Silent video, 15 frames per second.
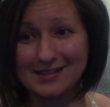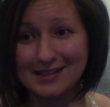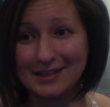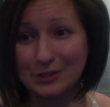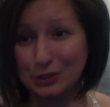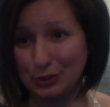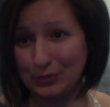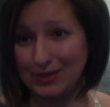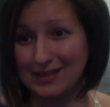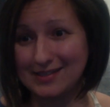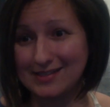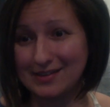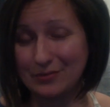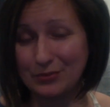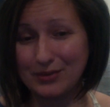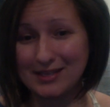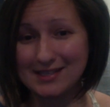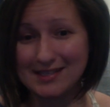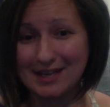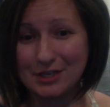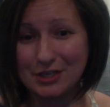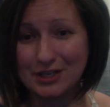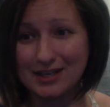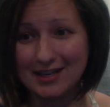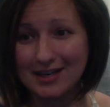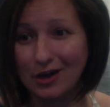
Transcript: in 2 weeks, 7-week session.